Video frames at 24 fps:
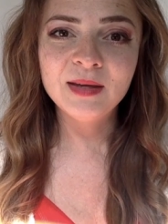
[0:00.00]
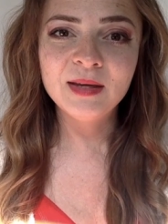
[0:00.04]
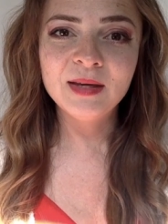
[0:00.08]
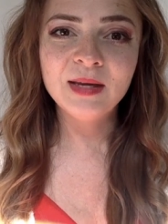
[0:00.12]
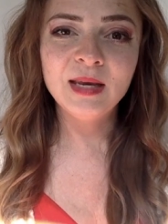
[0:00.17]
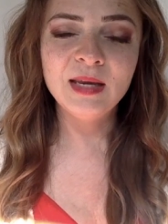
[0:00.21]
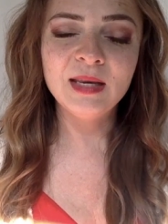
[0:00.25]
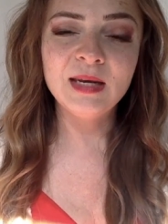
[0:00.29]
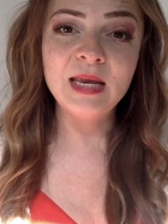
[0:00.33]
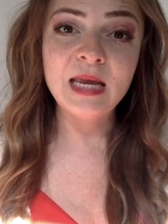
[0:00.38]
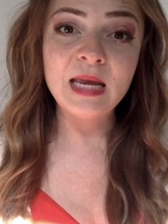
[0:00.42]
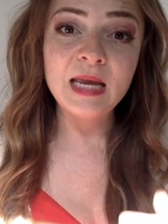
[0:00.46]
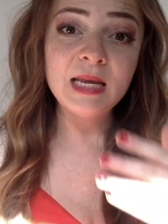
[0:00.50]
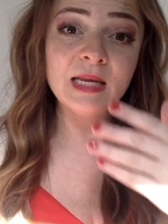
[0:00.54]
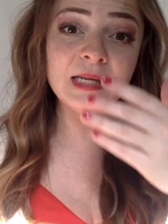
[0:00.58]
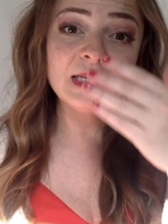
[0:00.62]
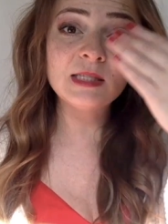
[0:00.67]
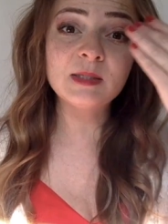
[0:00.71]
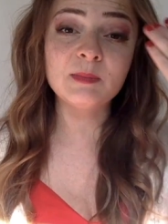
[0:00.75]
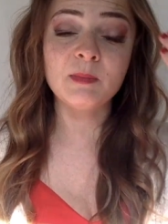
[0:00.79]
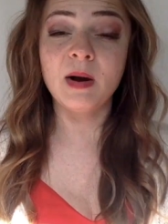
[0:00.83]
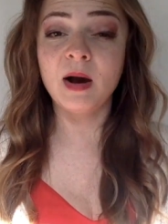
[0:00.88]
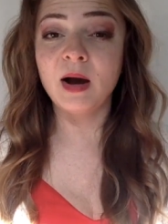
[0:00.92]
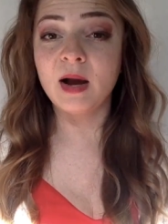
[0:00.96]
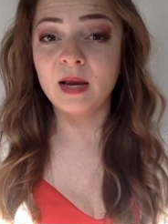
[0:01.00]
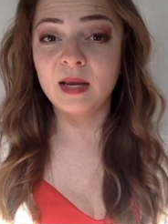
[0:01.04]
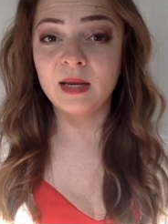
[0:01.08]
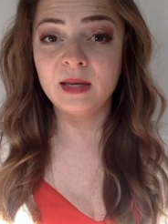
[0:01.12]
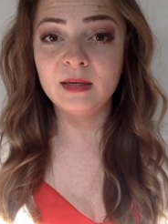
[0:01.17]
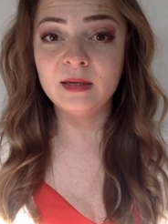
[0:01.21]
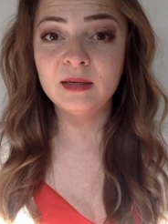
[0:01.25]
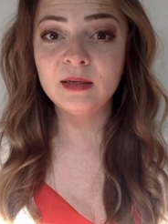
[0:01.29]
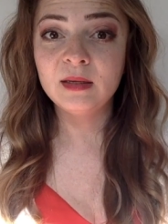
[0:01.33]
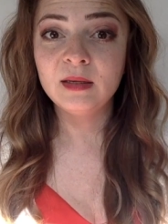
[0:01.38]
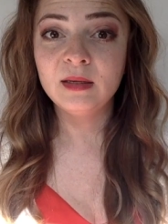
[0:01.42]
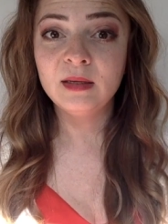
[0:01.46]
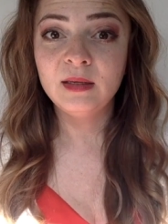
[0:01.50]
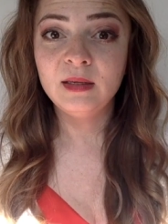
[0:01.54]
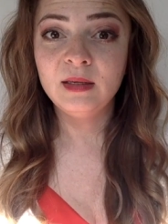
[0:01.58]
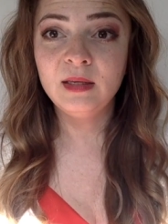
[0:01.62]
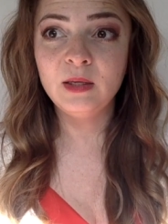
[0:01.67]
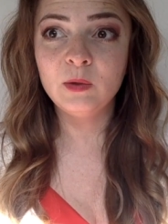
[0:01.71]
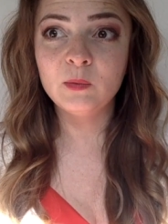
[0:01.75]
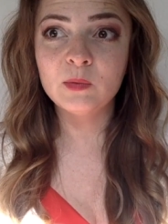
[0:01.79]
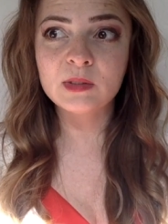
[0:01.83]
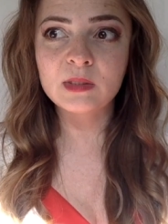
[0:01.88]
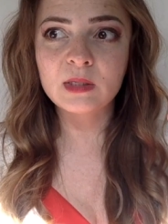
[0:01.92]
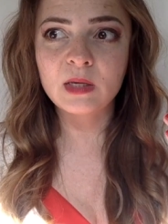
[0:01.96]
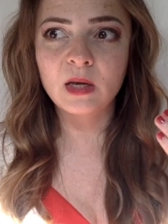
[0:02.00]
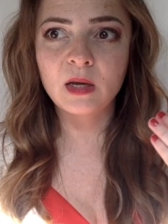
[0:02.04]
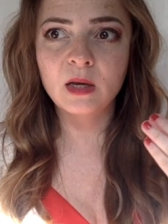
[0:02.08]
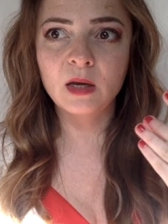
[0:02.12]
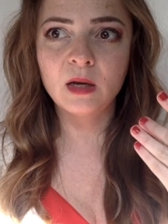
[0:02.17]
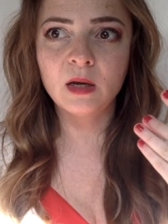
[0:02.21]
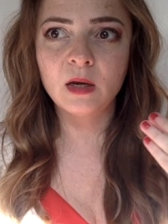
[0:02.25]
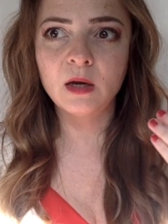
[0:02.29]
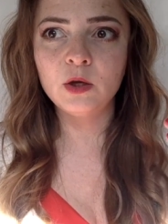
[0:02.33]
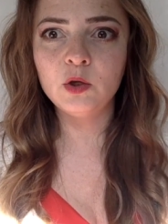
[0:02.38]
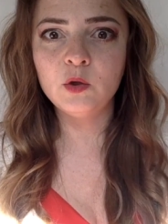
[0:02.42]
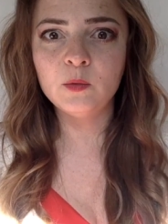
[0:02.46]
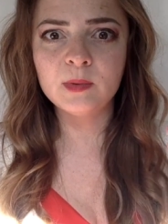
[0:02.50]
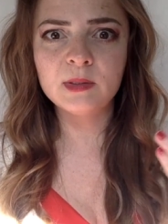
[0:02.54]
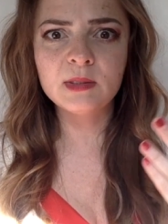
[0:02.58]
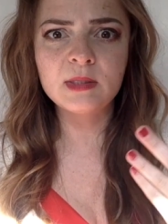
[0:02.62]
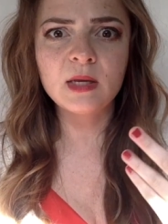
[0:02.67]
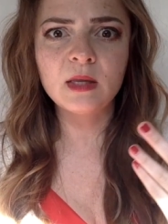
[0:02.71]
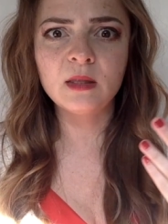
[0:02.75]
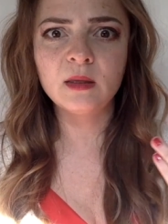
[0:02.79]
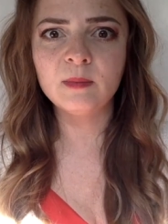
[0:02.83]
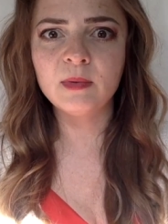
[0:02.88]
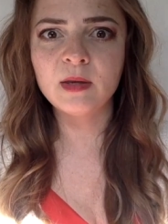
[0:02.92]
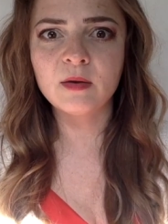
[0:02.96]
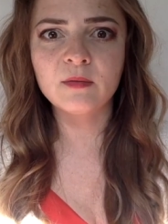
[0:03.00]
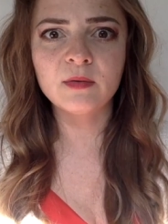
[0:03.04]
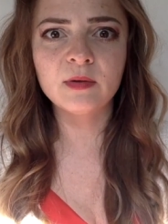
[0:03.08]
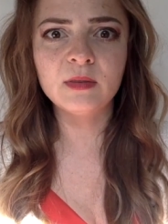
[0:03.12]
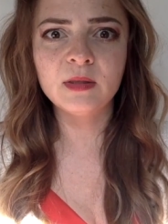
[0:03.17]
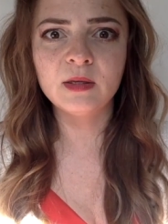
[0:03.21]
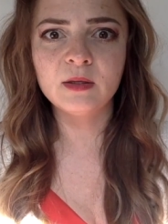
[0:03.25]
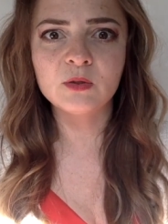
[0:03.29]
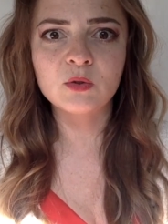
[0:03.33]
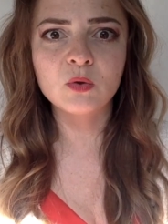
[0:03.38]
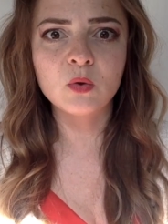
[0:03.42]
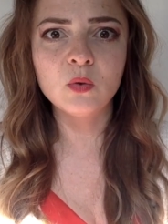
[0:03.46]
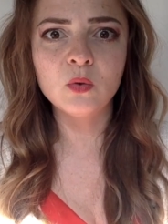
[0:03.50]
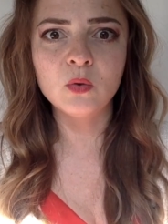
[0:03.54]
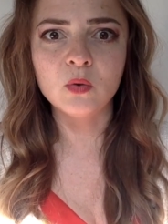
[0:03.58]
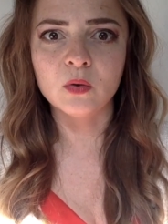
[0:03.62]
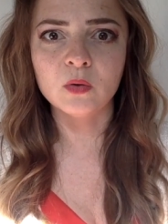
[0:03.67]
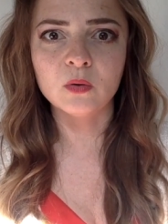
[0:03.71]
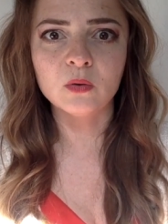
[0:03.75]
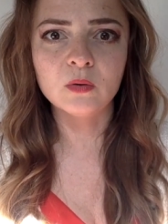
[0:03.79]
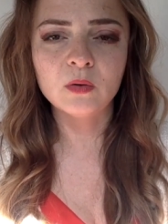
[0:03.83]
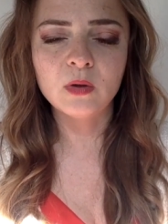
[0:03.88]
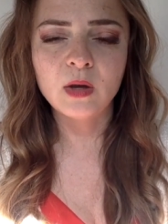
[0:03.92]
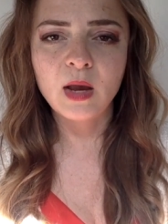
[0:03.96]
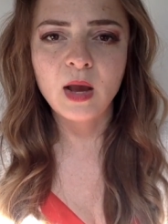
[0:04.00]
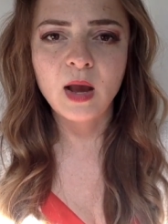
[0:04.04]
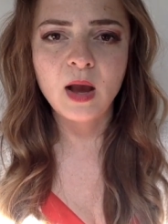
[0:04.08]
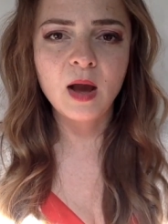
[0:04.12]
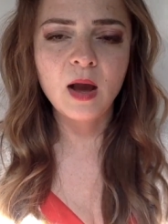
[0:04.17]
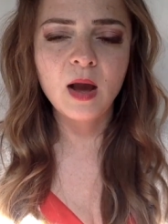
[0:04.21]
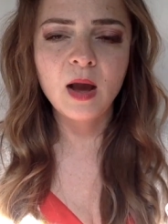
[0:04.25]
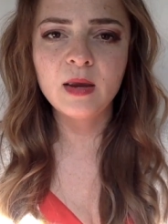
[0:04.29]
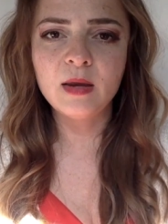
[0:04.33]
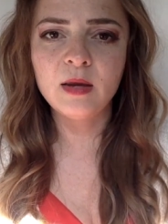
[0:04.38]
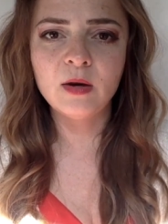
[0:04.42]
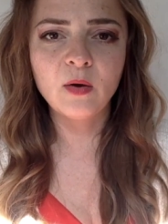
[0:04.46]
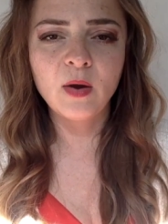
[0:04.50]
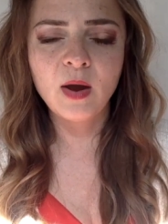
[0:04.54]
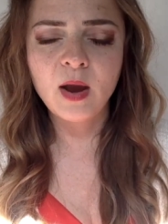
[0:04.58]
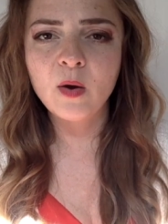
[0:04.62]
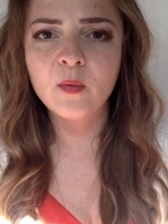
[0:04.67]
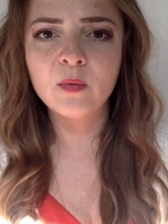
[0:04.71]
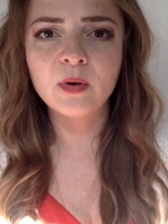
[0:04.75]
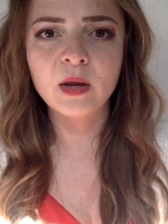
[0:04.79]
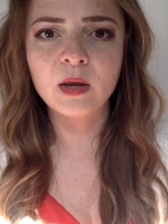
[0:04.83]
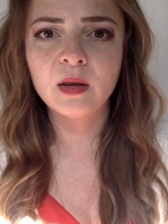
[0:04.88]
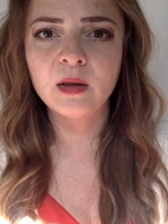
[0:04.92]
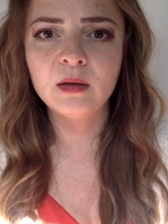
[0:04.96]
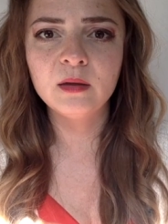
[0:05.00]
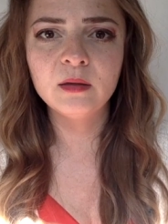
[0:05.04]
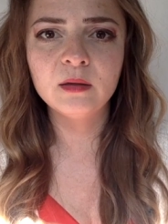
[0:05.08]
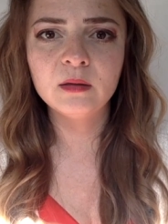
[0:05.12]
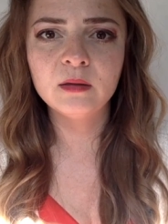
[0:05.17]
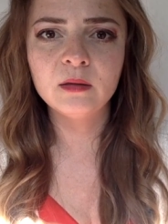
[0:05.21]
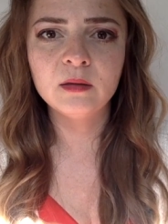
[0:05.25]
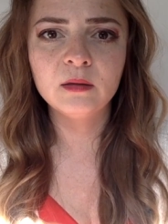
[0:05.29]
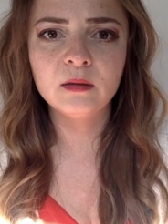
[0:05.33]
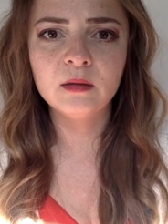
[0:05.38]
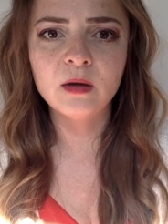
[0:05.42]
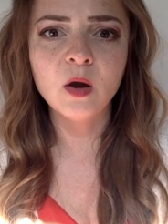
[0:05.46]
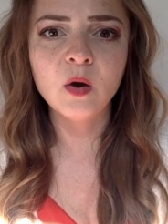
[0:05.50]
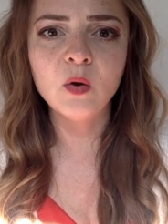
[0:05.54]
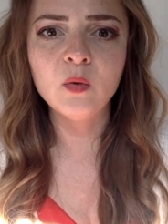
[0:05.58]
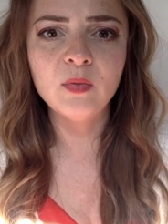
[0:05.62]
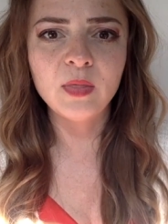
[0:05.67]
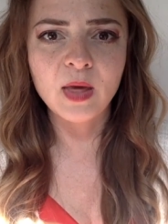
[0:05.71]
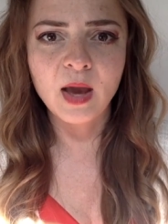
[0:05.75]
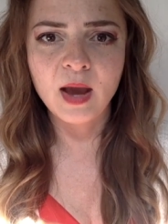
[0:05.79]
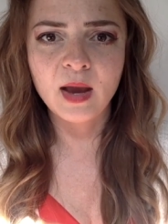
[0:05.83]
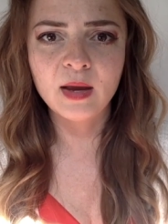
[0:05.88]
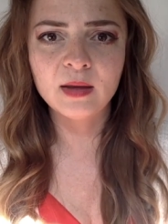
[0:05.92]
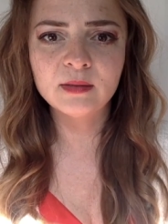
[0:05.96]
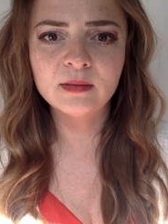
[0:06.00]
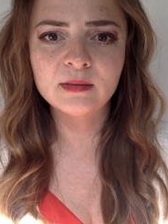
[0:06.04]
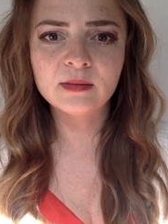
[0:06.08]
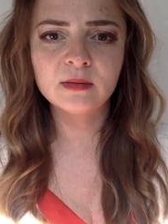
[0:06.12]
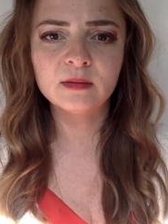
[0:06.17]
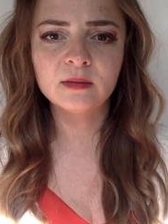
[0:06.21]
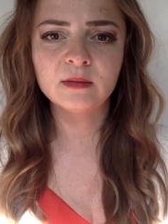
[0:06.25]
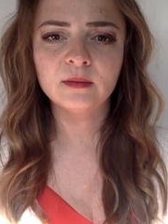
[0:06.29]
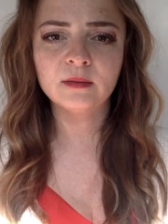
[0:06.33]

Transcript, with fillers: in his mind, he was like, "Oh, you've been telling me everything's cool. How, how you know? How would I know that?"